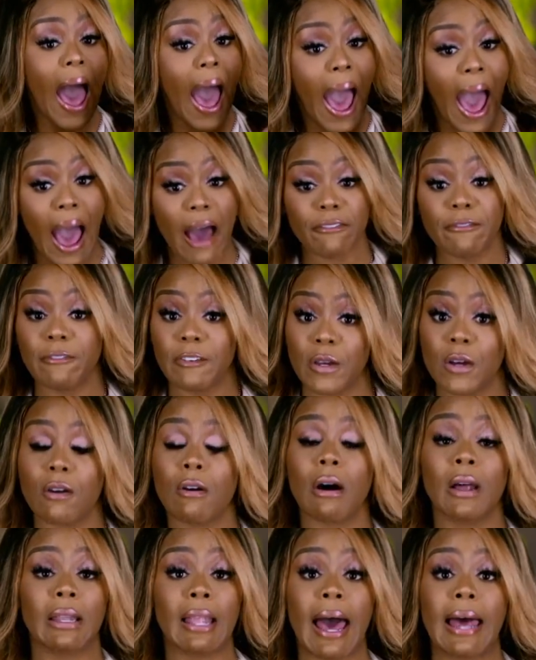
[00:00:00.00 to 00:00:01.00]
I
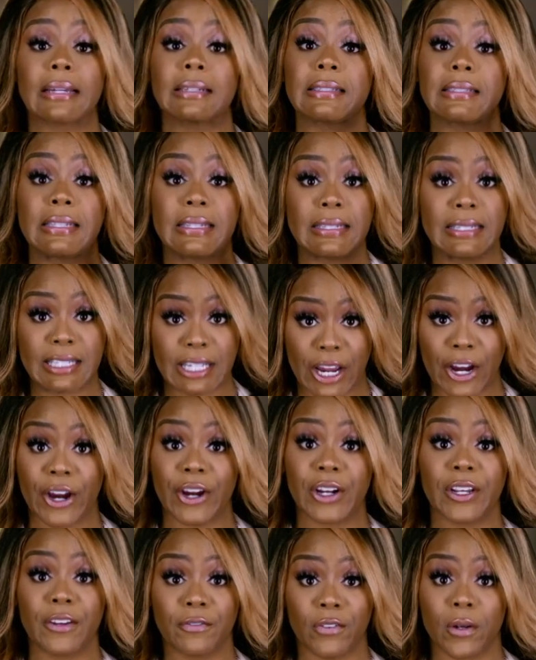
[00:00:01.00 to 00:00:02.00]
feel a lot of
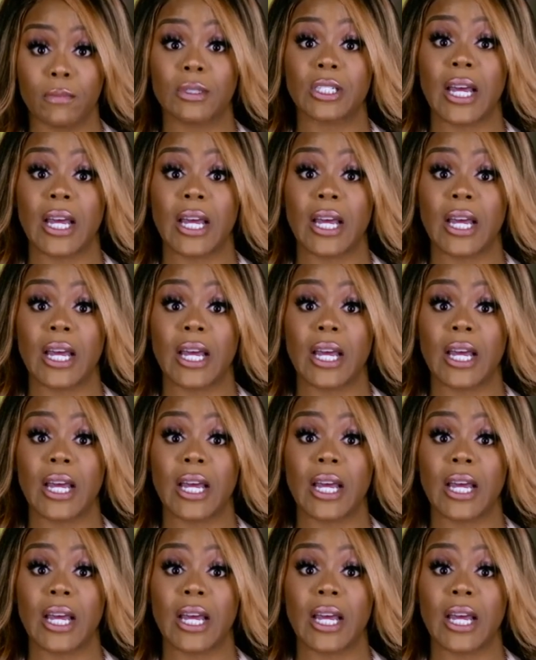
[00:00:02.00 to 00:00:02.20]
sincerity from